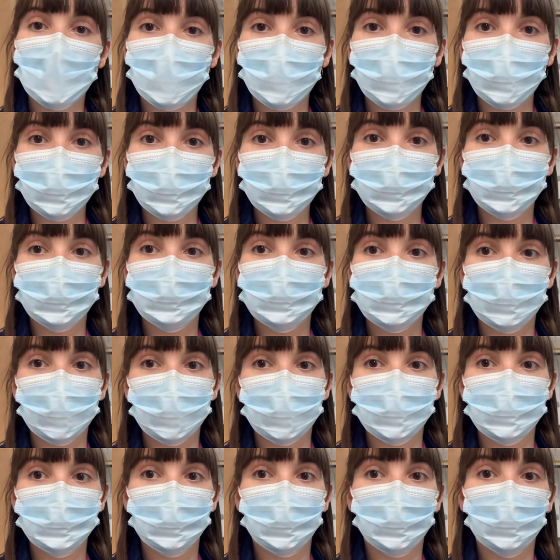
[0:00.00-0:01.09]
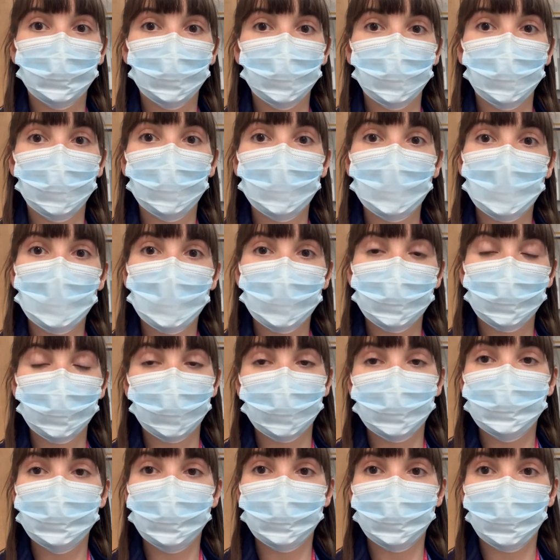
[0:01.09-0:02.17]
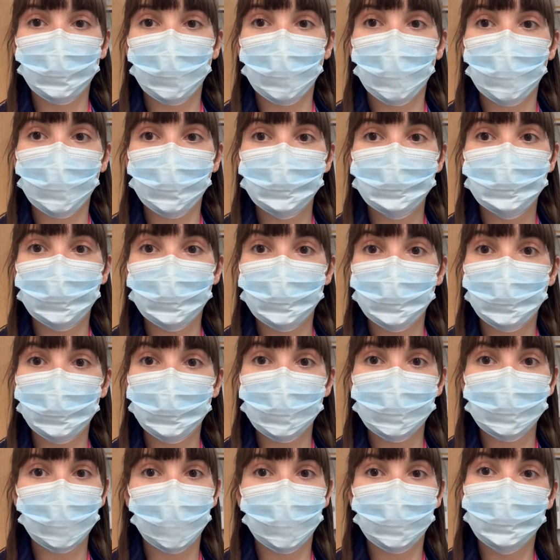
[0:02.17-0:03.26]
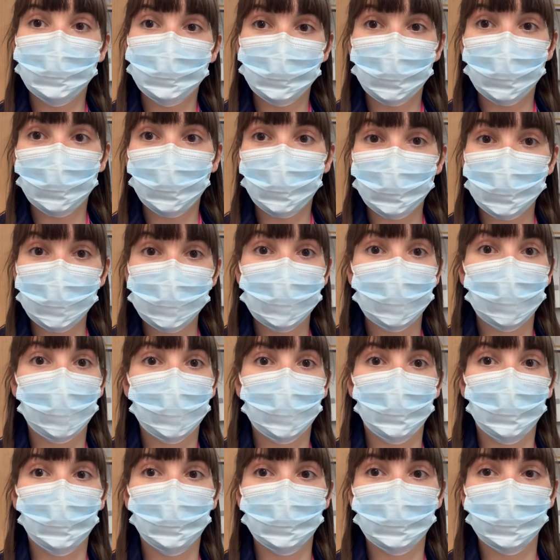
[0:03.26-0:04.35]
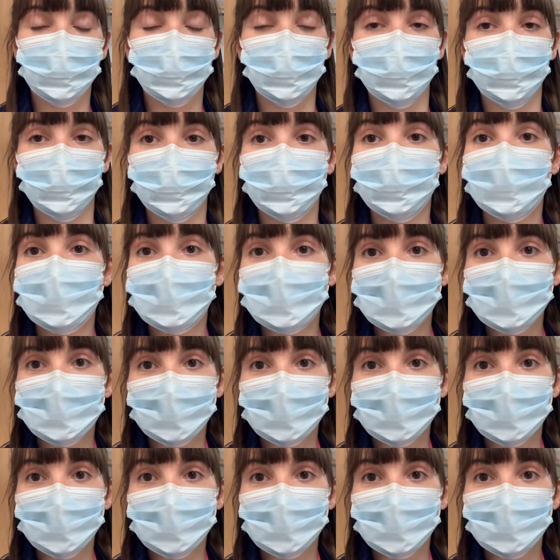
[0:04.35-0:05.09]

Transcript: all of those things will be nice and relaxed, and he'll be settled and not needing any oxygen.